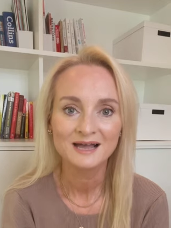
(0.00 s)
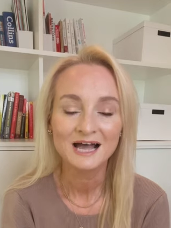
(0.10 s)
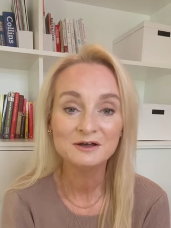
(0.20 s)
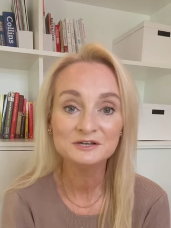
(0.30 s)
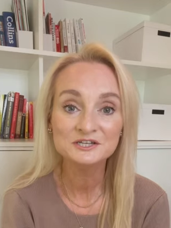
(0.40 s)

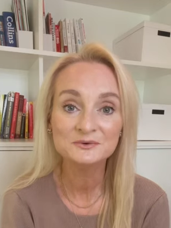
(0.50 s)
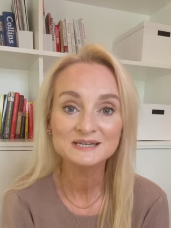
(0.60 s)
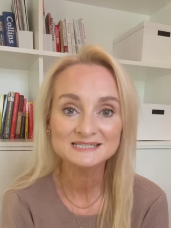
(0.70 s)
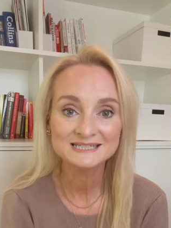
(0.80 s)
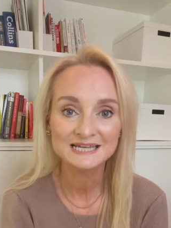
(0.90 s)
How can you
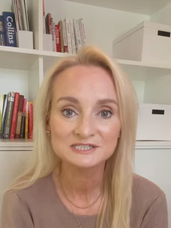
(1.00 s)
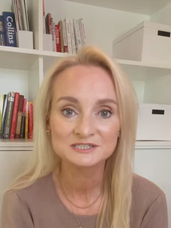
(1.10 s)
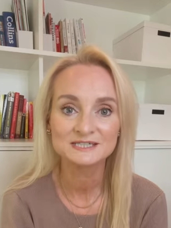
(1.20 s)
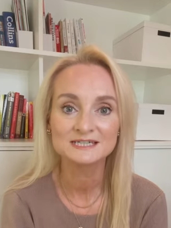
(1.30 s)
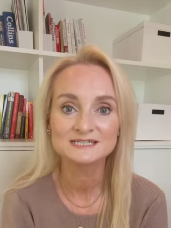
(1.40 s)

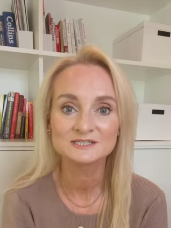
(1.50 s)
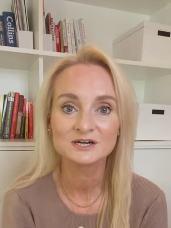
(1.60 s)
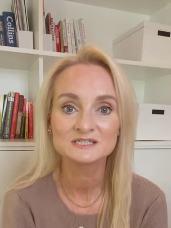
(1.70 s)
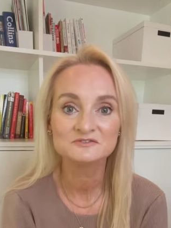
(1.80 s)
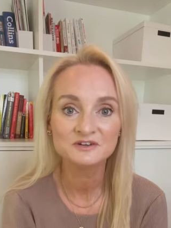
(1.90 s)
intentionally
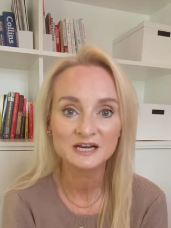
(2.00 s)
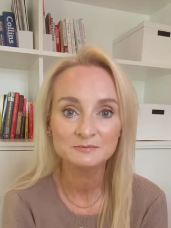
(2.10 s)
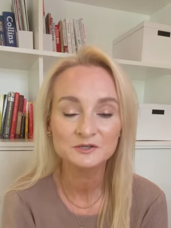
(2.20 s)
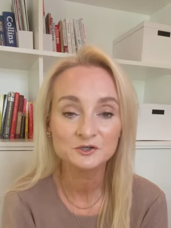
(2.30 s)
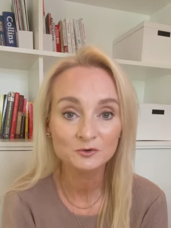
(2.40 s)
start
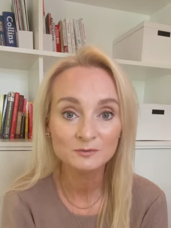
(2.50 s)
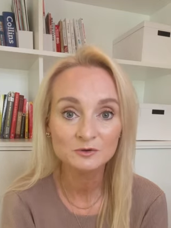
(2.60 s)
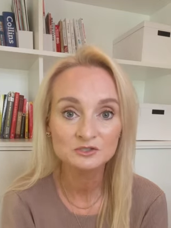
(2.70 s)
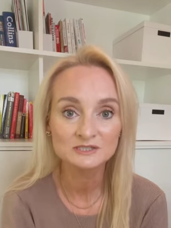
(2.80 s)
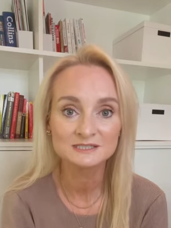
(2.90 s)
developing your
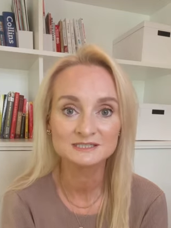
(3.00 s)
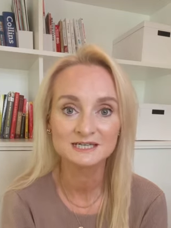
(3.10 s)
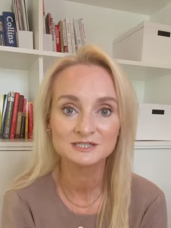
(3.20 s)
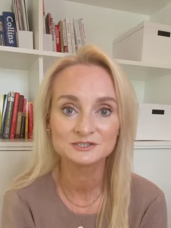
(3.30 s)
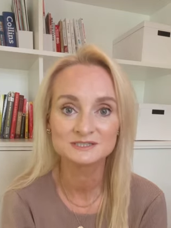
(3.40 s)
emotional
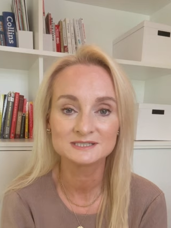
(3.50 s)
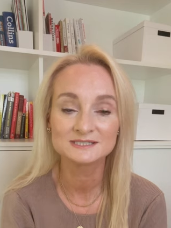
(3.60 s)
intelligence